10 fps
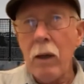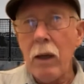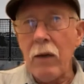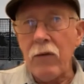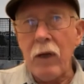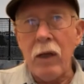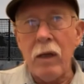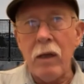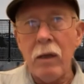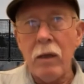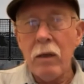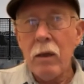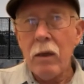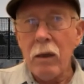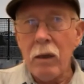as a
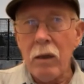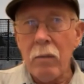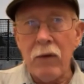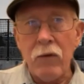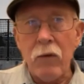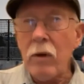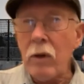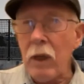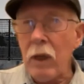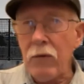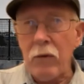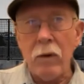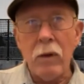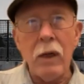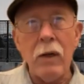um, as an
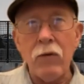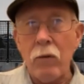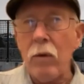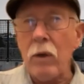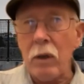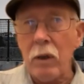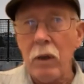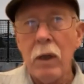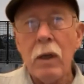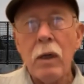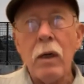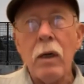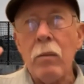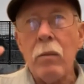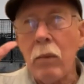organizer and as a worker.
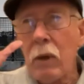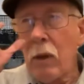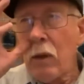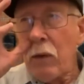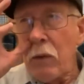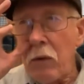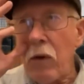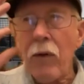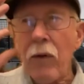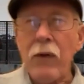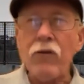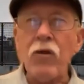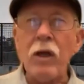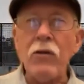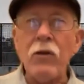Um, you know, the
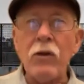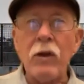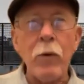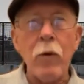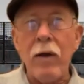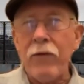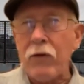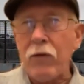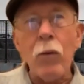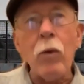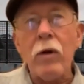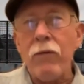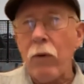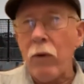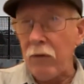changing demographics of the
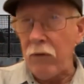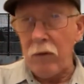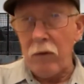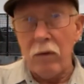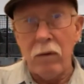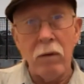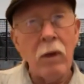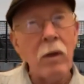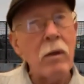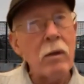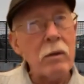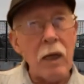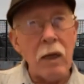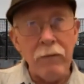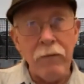workforce in
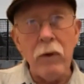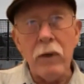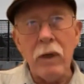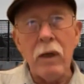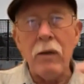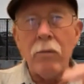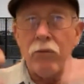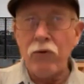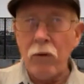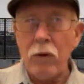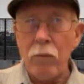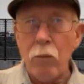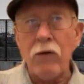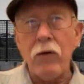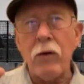California, and I'm sure in
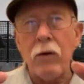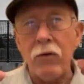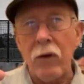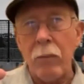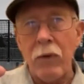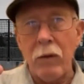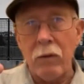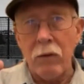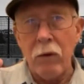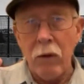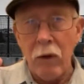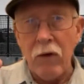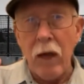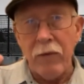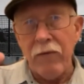Washington the same thing
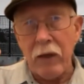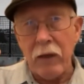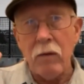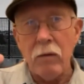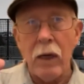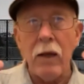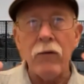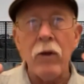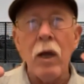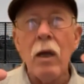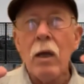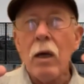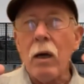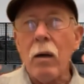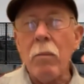has happened. In fact, I know it has.
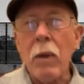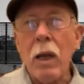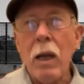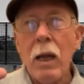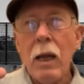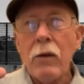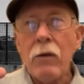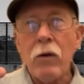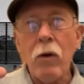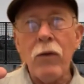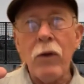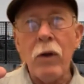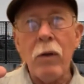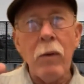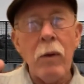Um, you know,
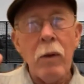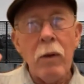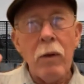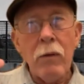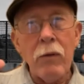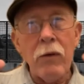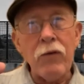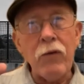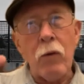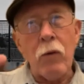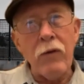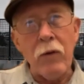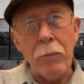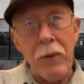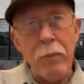the the stories
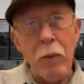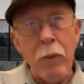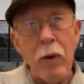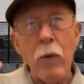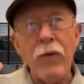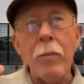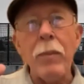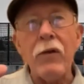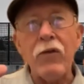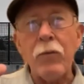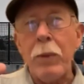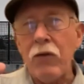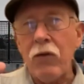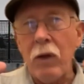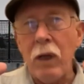that people bring with them, but
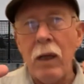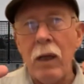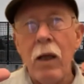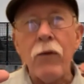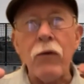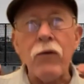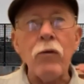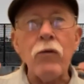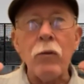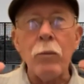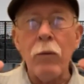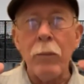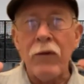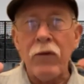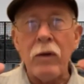especially the social
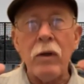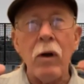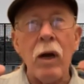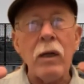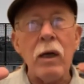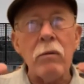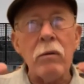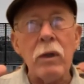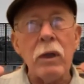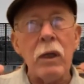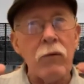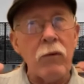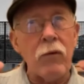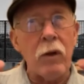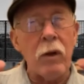movements. You know, I got really
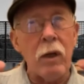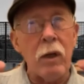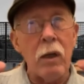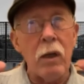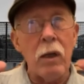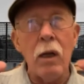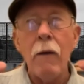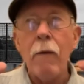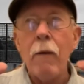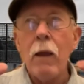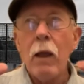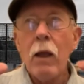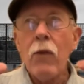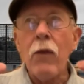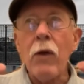interested in
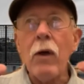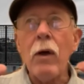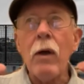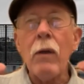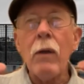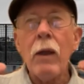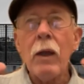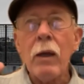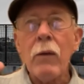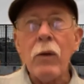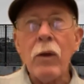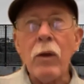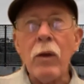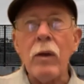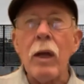the
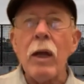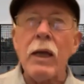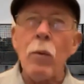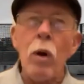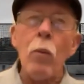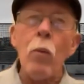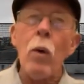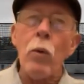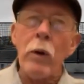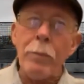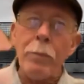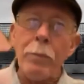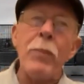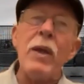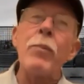and again what what
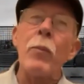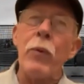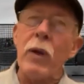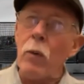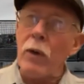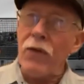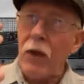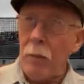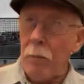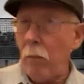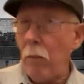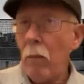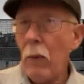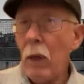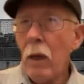work, what people bring with them.
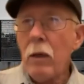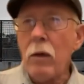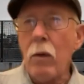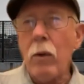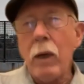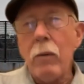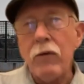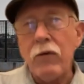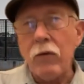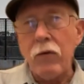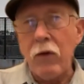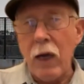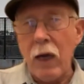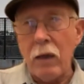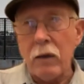You know, when I was in
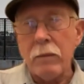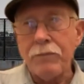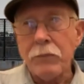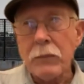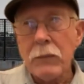Seattle